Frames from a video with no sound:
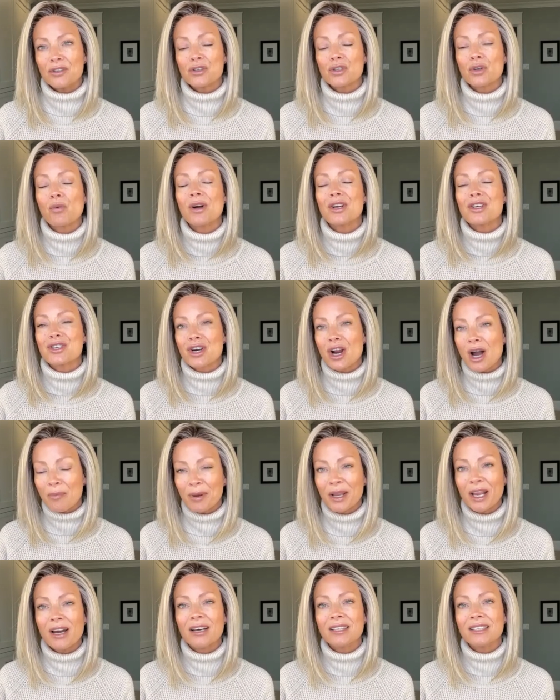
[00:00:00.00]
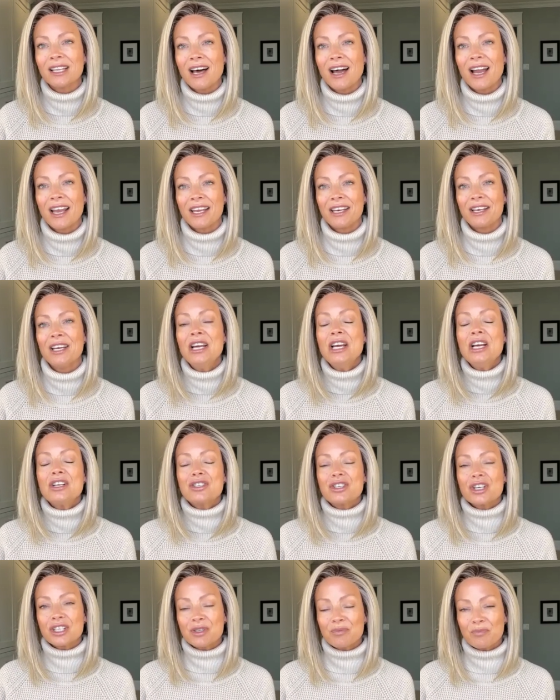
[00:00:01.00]
So when shopping online,
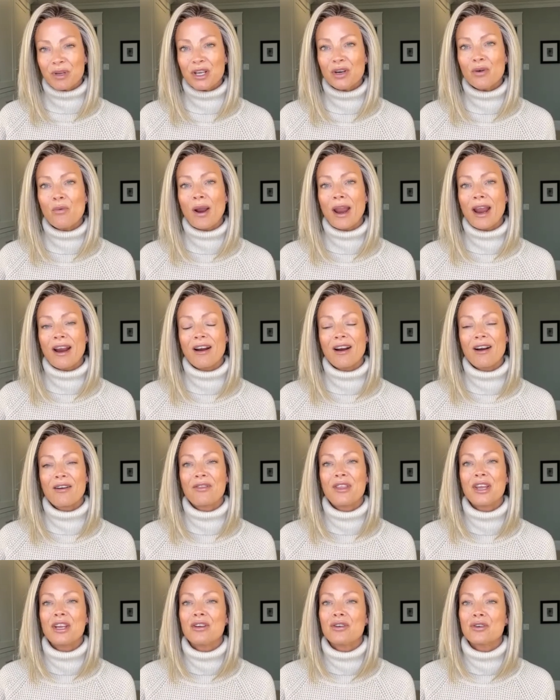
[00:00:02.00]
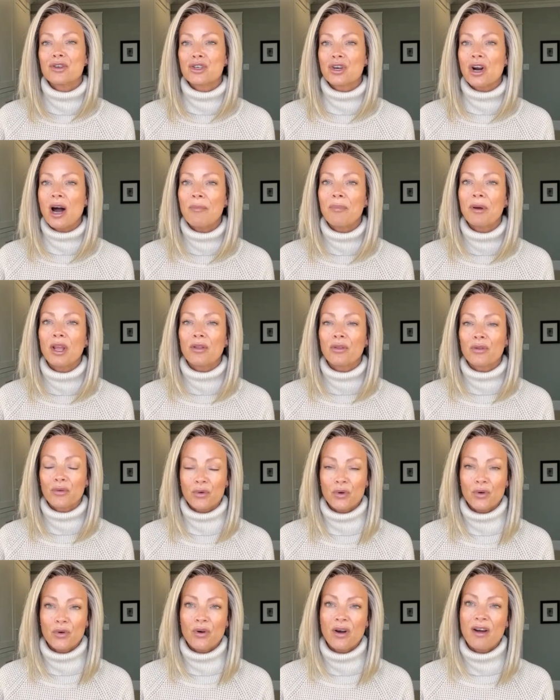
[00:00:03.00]
just be aware that you're shopping
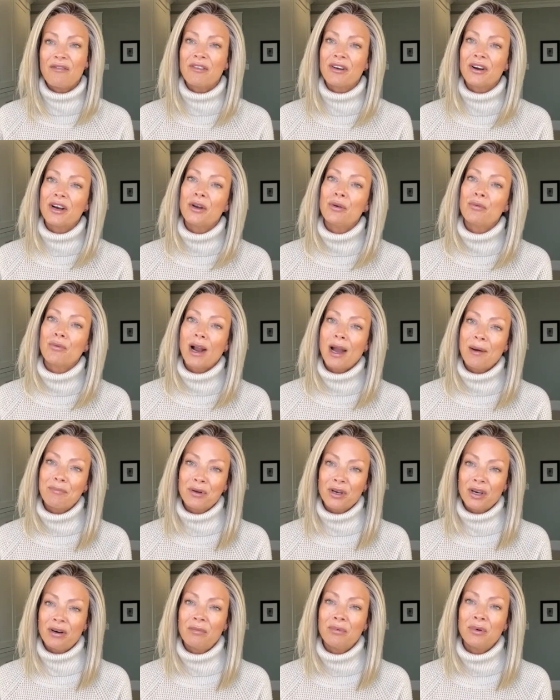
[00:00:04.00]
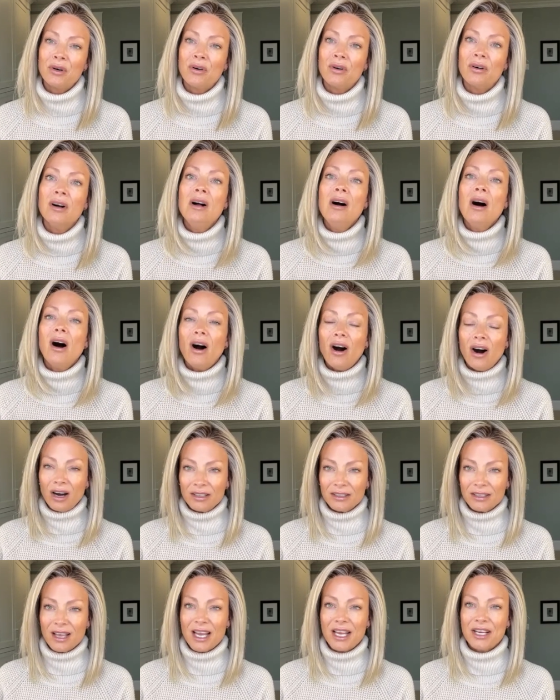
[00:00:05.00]
through a very reputable
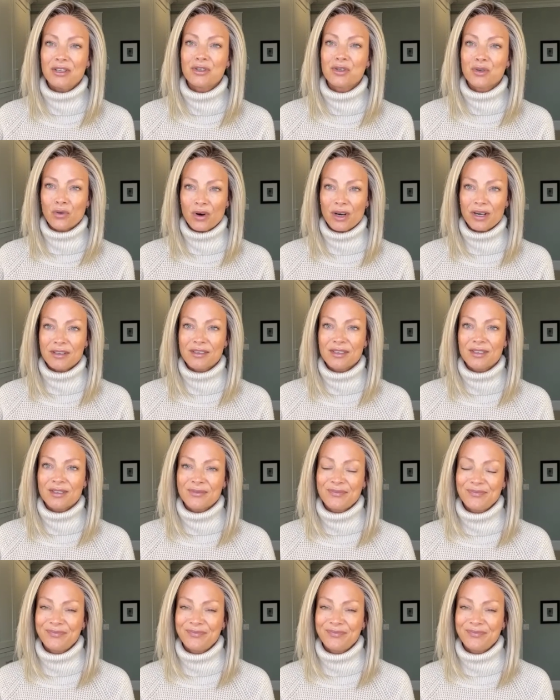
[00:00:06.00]
online source.